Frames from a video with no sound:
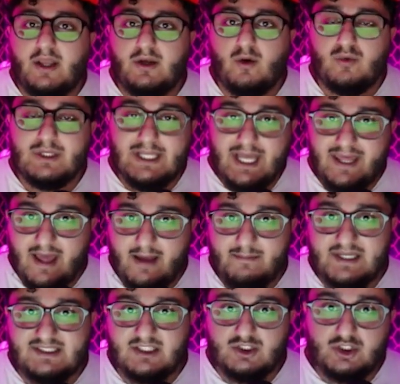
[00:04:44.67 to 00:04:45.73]
relay that
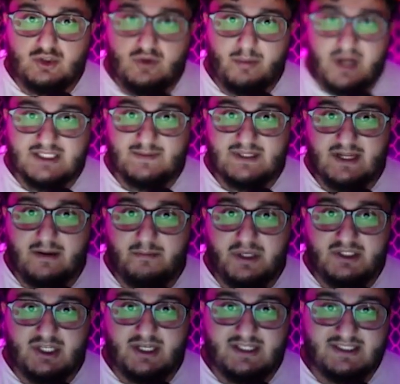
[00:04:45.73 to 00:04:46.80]
message to the prospects that I'm
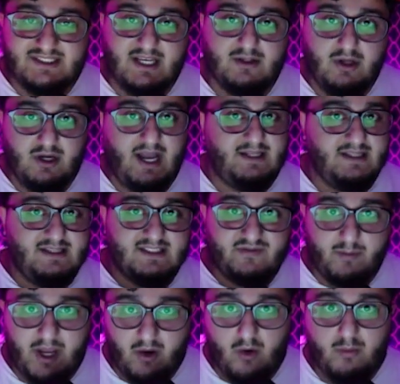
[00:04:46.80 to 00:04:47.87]
pitching and say, look, I did this
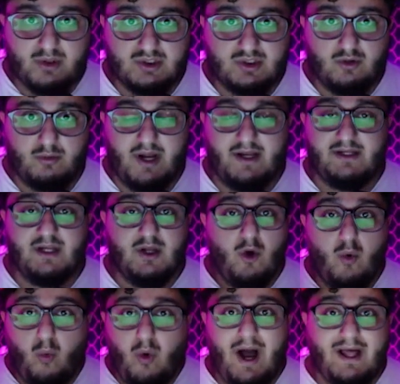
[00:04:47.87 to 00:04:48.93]
for my own personal brand
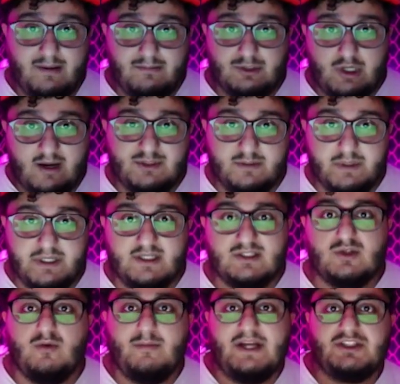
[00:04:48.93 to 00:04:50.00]
while I'm drop shipping it.
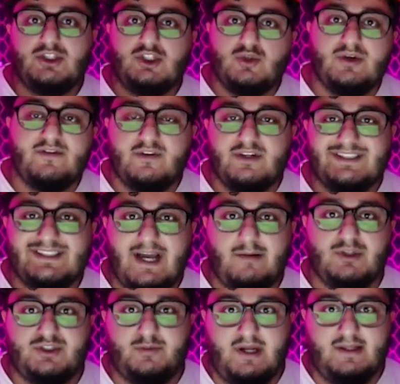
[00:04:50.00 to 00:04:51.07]
So imagine doing it for an
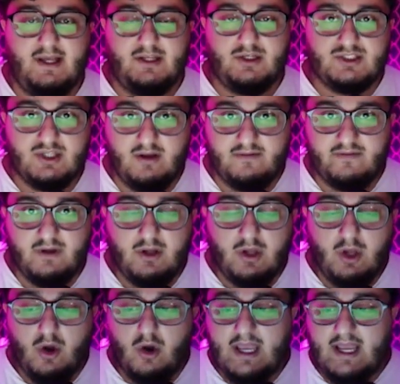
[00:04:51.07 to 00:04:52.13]
established brand like yourself.
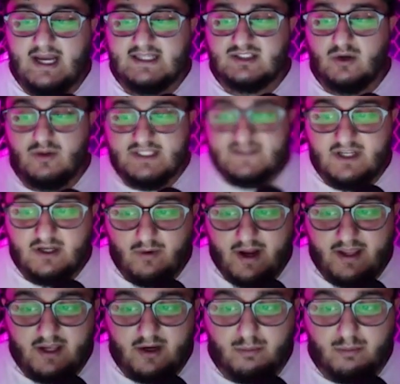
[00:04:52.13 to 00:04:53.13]
Okay, guys, so this video right here